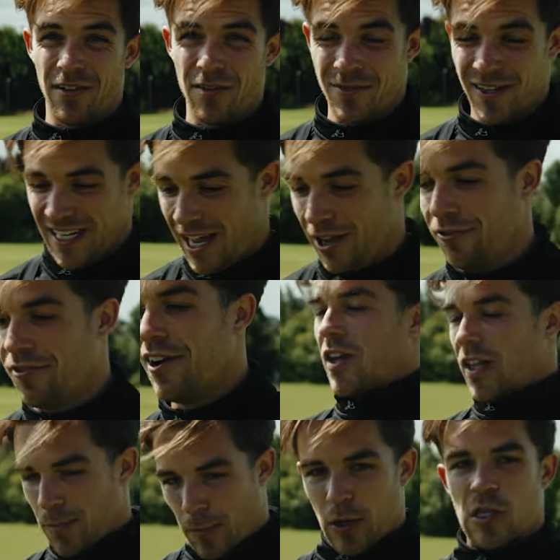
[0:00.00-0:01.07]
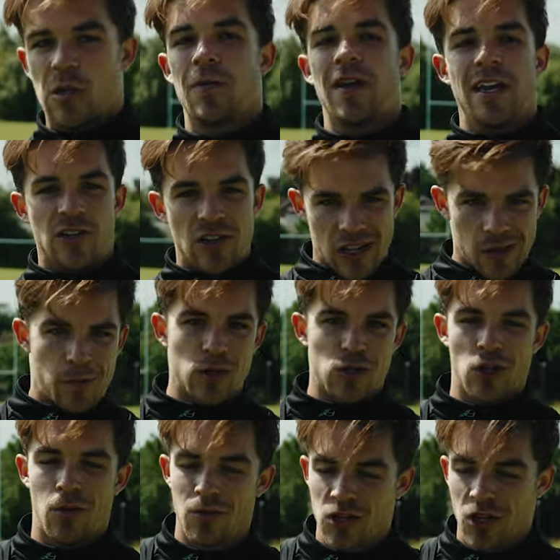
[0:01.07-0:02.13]
of it myself, trying to push speed, trying to push
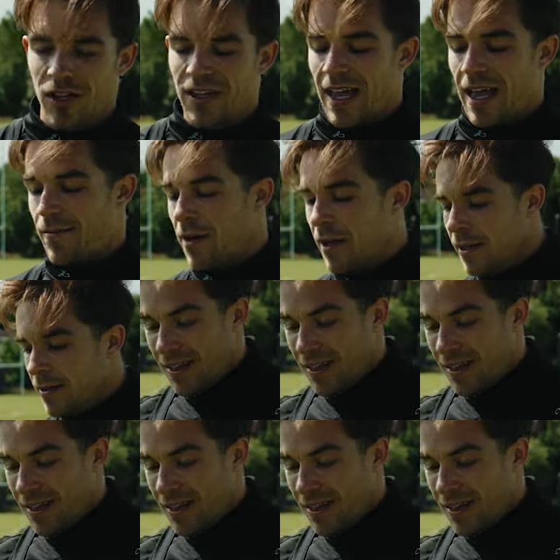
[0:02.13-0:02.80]
numbers all the time,